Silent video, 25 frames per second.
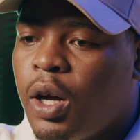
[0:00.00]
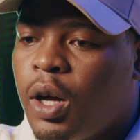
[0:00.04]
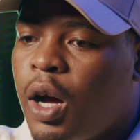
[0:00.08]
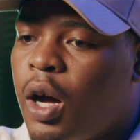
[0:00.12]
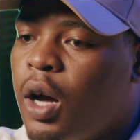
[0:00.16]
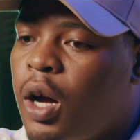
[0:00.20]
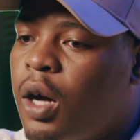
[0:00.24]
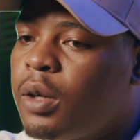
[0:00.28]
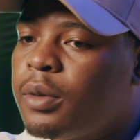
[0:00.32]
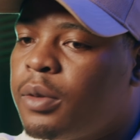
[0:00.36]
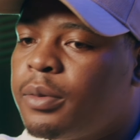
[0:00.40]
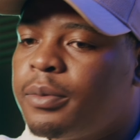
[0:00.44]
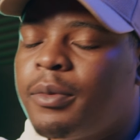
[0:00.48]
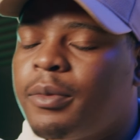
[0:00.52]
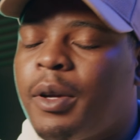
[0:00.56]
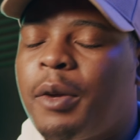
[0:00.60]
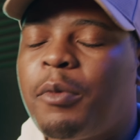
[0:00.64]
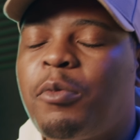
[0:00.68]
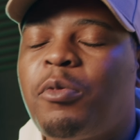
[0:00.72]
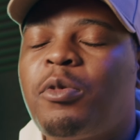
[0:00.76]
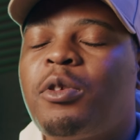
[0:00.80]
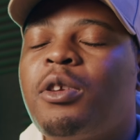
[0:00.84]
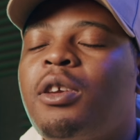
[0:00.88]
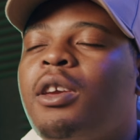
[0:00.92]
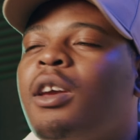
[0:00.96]
Oh, my
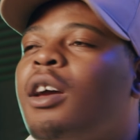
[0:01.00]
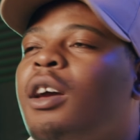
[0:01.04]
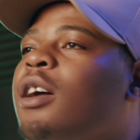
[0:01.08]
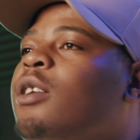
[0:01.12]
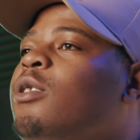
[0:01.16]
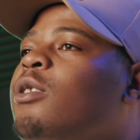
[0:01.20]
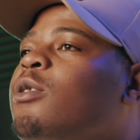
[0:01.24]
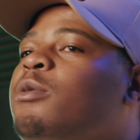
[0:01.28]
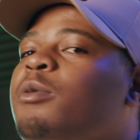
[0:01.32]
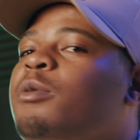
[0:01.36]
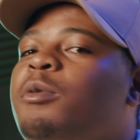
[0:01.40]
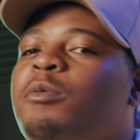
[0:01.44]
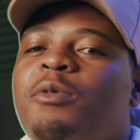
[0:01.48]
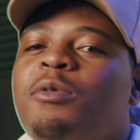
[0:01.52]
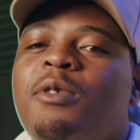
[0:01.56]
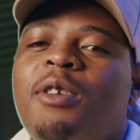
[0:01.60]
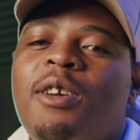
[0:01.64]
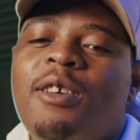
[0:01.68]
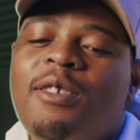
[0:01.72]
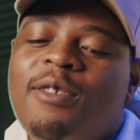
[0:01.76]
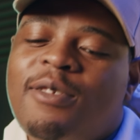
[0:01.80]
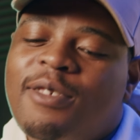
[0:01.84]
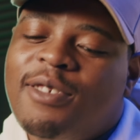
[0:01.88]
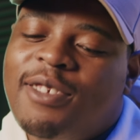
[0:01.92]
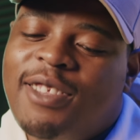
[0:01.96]
piano
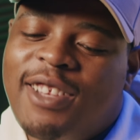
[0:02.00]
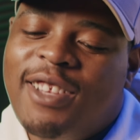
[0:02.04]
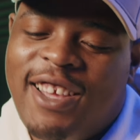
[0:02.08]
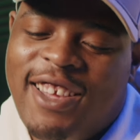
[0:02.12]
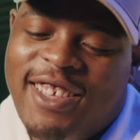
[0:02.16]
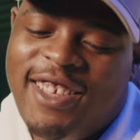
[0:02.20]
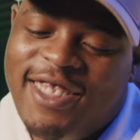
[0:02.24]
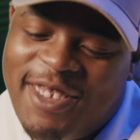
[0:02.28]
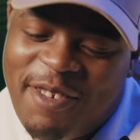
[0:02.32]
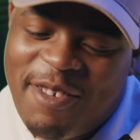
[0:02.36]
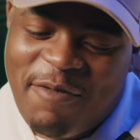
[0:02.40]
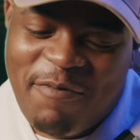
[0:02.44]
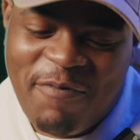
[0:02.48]
is like the